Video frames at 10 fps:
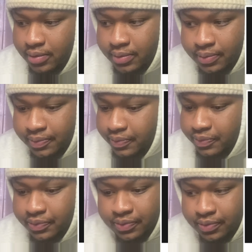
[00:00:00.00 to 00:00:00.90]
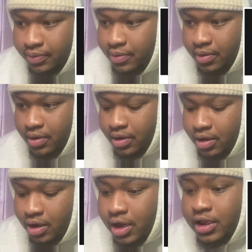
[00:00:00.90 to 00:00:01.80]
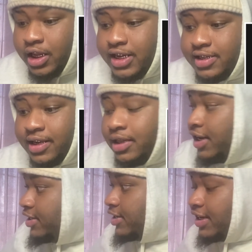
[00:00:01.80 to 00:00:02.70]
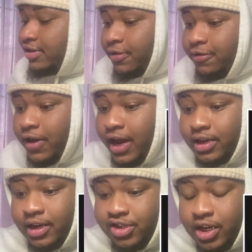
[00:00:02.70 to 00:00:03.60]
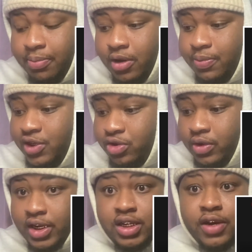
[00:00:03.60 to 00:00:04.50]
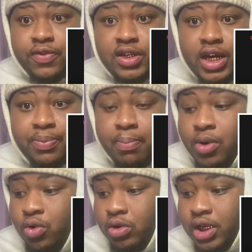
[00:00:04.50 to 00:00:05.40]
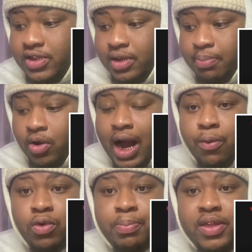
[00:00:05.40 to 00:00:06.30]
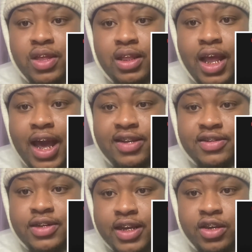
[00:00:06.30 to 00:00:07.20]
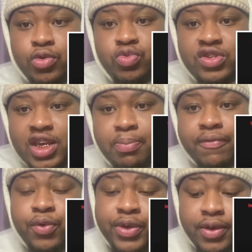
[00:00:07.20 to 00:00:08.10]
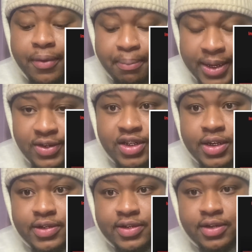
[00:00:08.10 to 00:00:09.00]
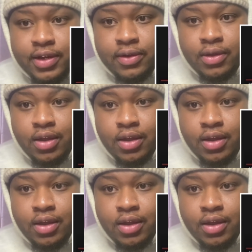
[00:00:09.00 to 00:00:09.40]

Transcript: lifeless if it's really beef. Listen, listen, that's a fact. Nigga, jaaybo put you in a different type of mood. Listen, bro, I will be the last nigga you see before you go meet Jesus, nigga.